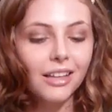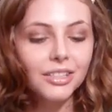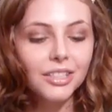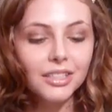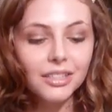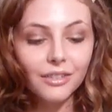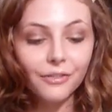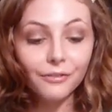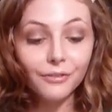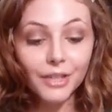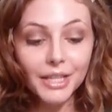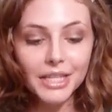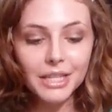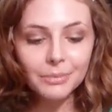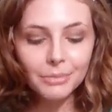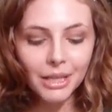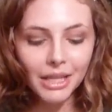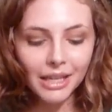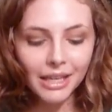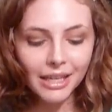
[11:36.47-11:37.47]
She has a
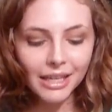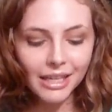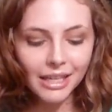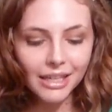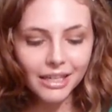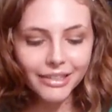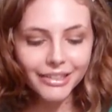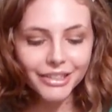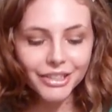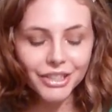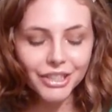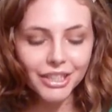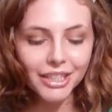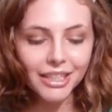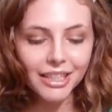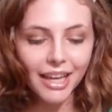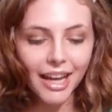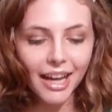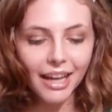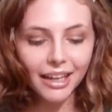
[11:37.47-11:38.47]
frisbee.
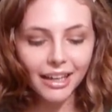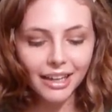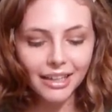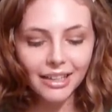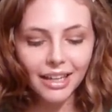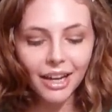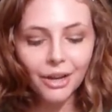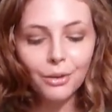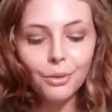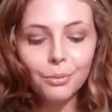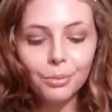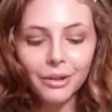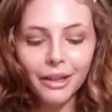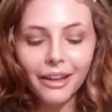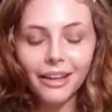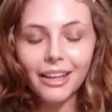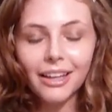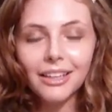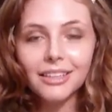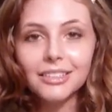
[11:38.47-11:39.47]
I will
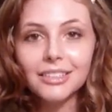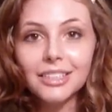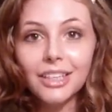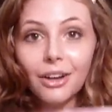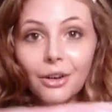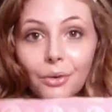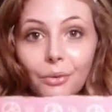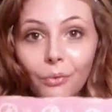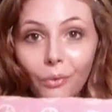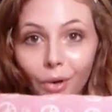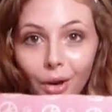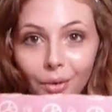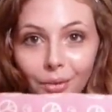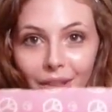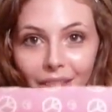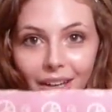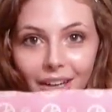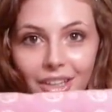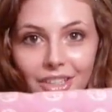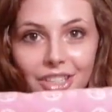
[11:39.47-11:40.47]
play tug of war
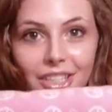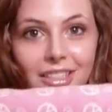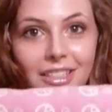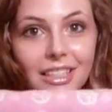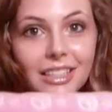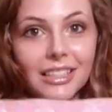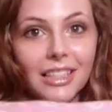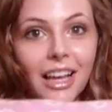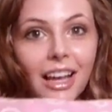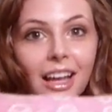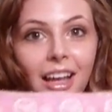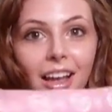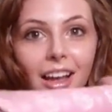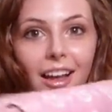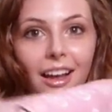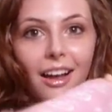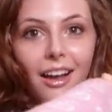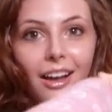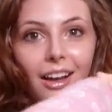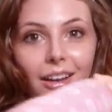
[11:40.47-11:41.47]
with her. She has this
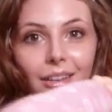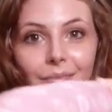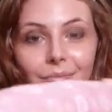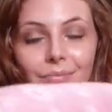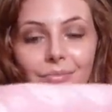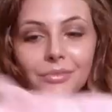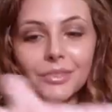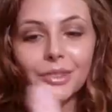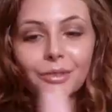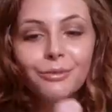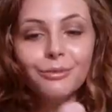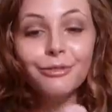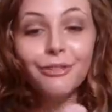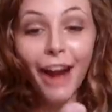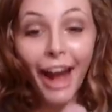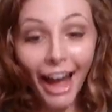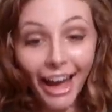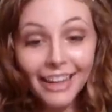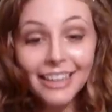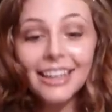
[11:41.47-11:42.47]

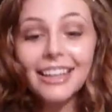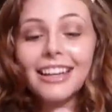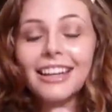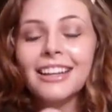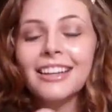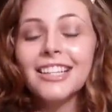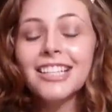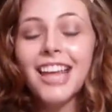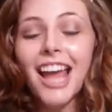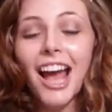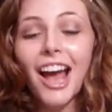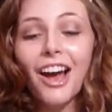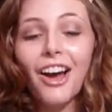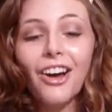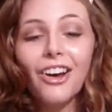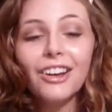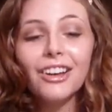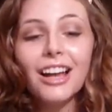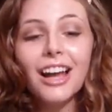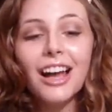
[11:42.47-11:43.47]
ratty
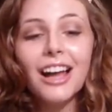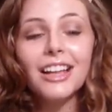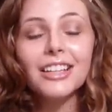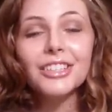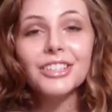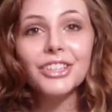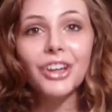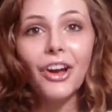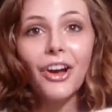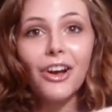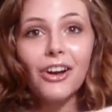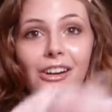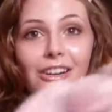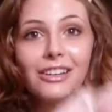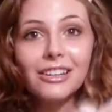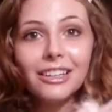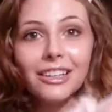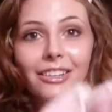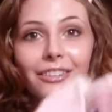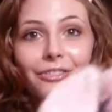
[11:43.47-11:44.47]
now
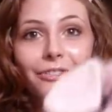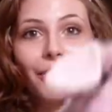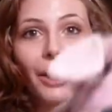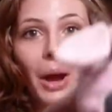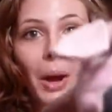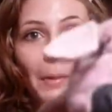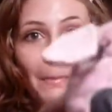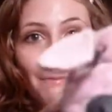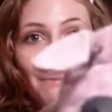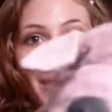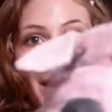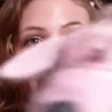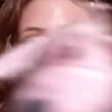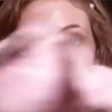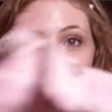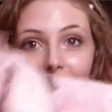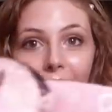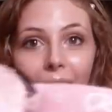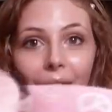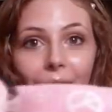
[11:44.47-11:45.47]
dog from
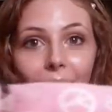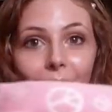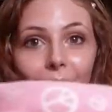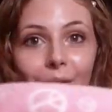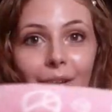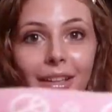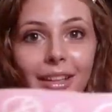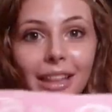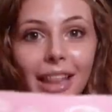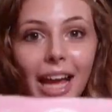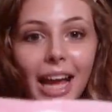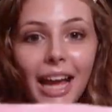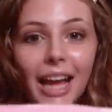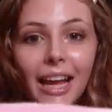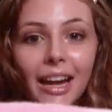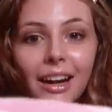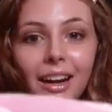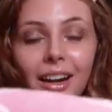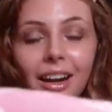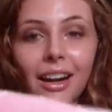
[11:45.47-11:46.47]
Petco
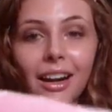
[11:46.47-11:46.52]
that